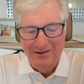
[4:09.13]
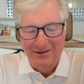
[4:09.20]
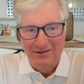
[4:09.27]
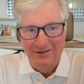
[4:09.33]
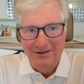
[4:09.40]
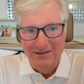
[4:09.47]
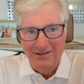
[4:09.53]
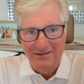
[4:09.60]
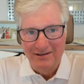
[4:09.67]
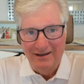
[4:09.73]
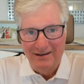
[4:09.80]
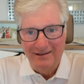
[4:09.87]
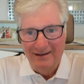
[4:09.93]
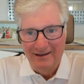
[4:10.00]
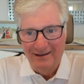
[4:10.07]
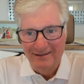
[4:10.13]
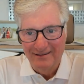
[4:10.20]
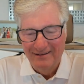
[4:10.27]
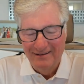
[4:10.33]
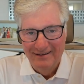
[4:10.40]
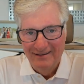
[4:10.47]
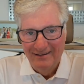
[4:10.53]
So it's
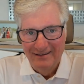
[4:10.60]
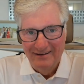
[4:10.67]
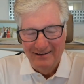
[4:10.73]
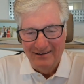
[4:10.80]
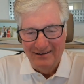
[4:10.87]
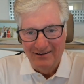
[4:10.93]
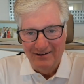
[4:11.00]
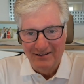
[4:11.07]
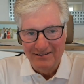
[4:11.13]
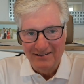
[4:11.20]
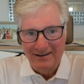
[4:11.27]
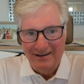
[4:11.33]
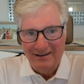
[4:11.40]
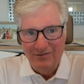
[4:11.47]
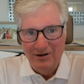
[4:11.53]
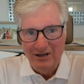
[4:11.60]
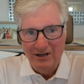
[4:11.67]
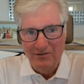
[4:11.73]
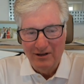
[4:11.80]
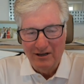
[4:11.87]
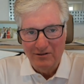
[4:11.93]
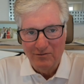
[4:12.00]
a, you know, it's like when
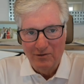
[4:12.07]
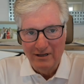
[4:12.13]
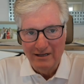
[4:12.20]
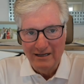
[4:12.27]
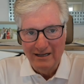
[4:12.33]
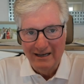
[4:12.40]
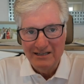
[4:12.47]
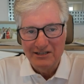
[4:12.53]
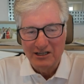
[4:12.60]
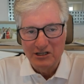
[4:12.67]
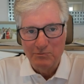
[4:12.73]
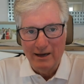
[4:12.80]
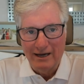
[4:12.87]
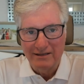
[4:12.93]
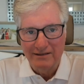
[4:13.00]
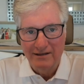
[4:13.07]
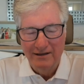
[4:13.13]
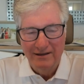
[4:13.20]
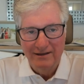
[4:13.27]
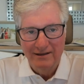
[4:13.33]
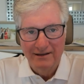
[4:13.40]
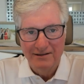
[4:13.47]
you least
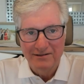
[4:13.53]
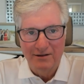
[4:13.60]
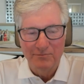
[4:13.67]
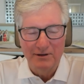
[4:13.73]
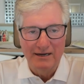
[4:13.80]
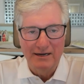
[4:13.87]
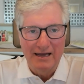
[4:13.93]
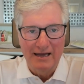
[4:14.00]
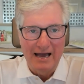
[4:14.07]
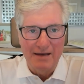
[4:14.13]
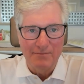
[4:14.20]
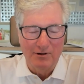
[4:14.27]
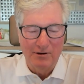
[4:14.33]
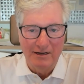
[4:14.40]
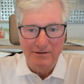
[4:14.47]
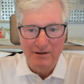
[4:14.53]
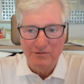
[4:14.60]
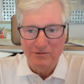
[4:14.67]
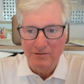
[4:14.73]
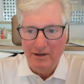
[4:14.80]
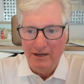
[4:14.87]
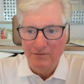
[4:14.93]
expect something to happen, right?
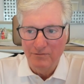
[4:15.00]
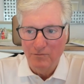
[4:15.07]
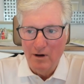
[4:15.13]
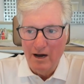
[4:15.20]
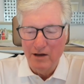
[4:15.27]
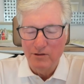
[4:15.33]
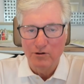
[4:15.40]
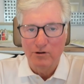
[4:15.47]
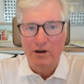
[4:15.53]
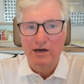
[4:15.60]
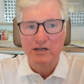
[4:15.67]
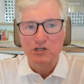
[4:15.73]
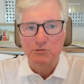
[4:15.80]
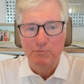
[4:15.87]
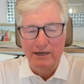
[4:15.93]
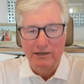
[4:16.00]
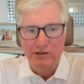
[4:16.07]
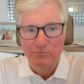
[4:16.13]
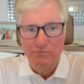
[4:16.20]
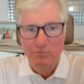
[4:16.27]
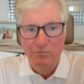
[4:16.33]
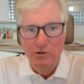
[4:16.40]
It's like why there are
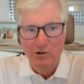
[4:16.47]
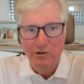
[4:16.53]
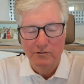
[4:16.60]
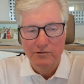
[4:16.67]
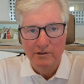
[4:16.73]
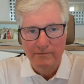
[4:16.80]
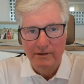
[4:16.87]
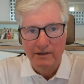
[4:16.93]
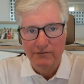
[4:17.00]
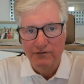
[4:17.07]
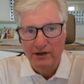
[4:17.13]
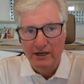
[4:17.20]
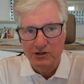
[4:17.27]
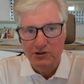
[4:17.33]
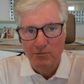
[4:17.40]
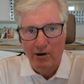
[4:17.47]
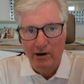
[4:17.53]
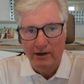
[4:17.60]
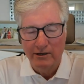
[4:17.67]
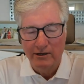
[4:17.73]
unexpected moves in the financial